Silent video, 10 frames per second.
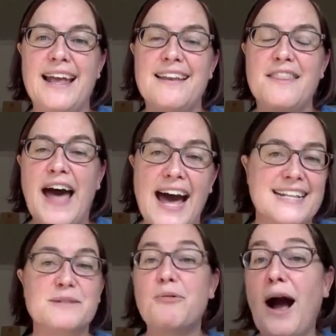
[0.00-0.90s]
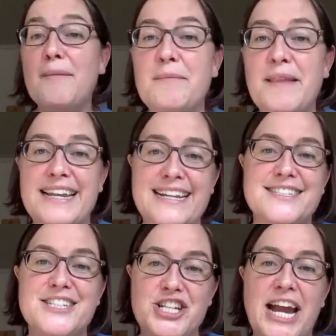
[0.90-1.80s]
that is a problem that needs
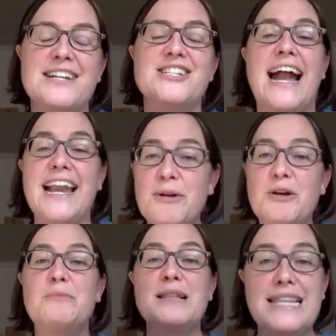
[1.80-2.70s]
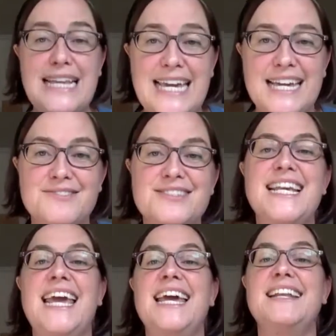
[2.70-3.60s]
to change. Anyone who believes
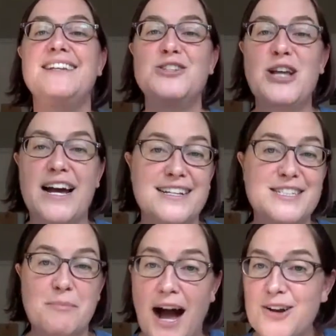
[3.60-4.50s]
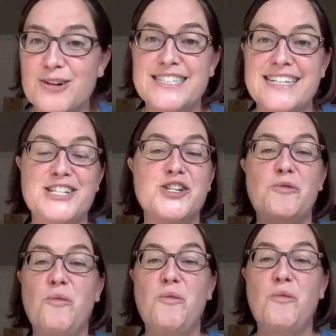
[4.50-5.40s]
in a democracy should
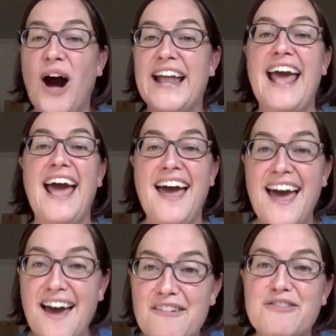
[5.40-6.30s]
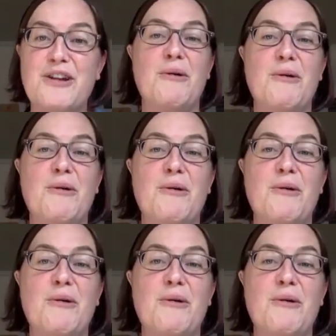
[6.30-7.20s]
want everyone
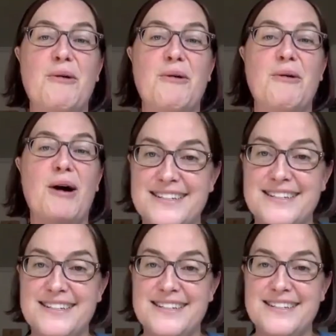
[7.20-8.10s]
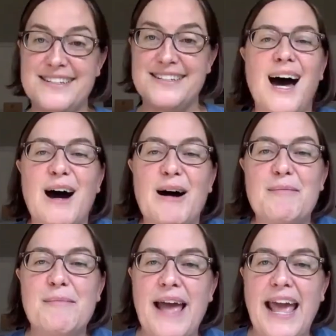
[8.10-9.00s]
to
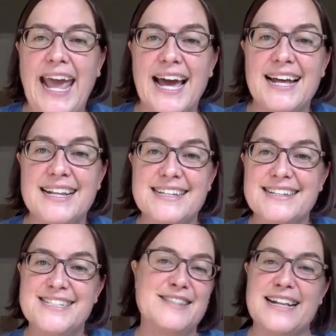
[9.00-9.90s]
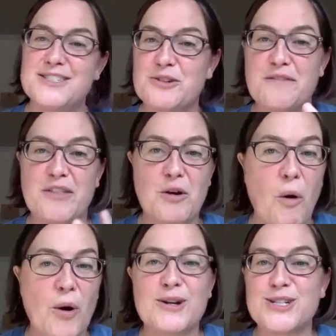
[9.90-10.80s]
vote, and that's sort of the
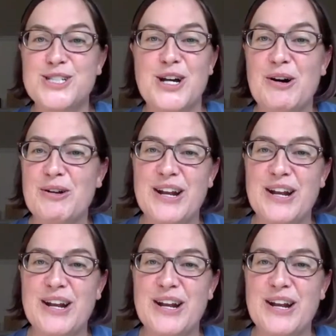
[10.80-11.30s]
cornerstone